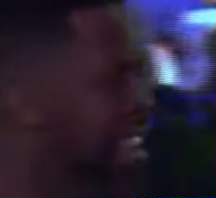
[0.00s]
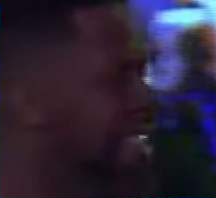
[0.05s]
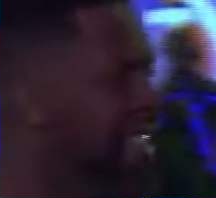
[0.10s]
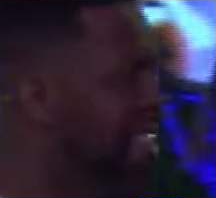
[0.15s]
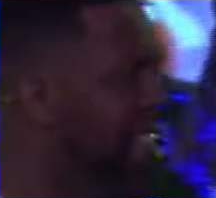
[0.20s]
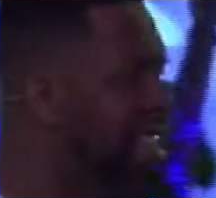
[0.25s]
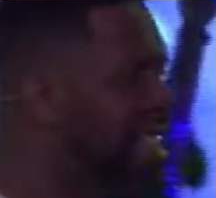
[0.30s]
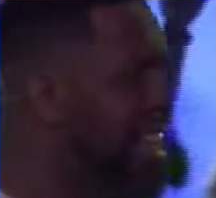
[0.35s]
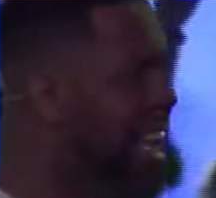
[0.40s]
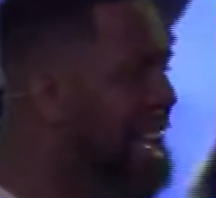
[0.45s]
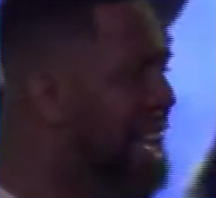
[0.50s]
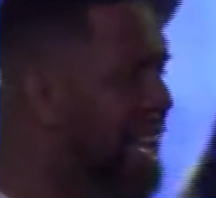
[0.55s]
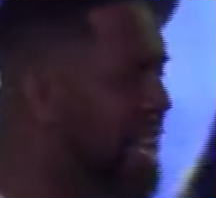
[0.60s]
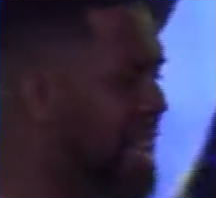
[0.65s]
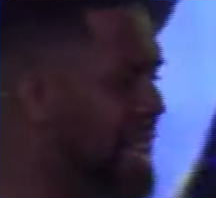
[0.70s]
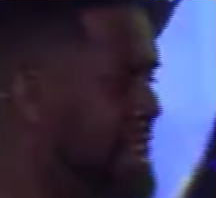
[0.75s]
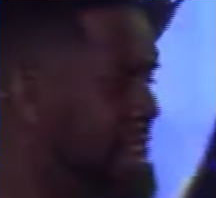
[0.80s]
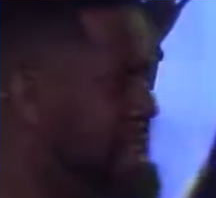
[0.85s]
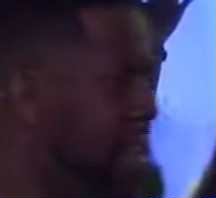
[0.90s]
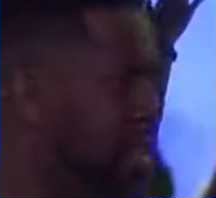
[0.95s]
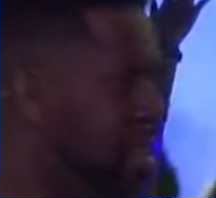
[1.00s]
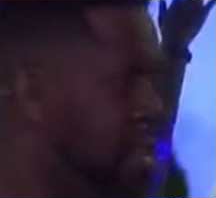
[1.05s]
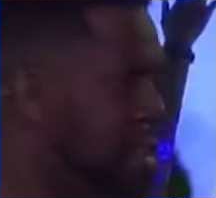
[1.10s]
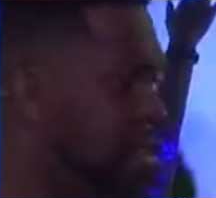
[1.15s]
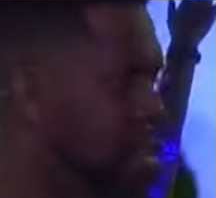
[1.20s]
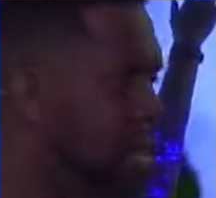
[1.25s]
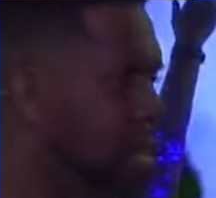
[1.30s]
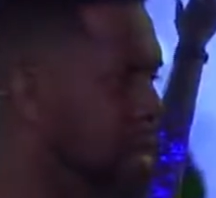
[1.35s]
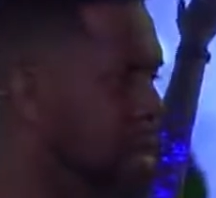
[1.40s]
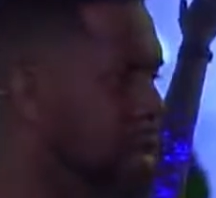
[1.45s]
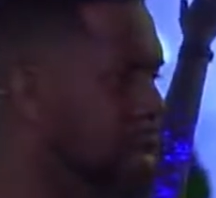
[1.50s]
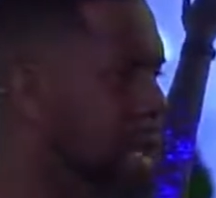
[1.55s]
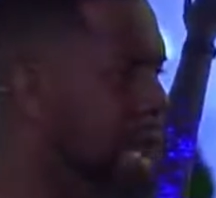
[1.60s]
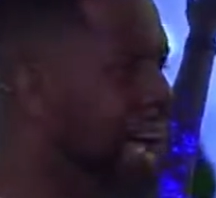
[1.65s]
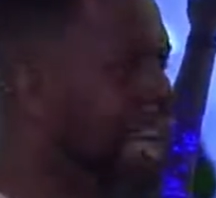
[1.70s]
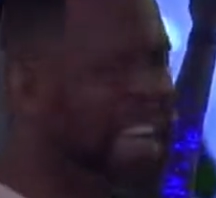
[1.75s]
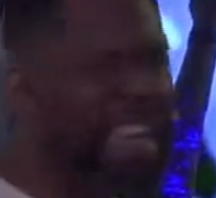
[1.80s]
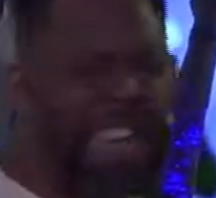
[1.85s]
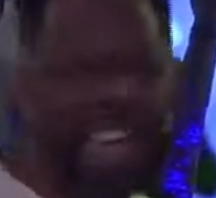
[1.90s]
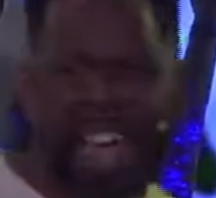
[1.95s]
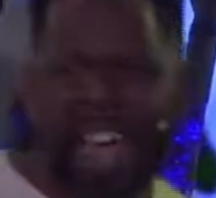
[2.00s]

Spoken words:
today. I had an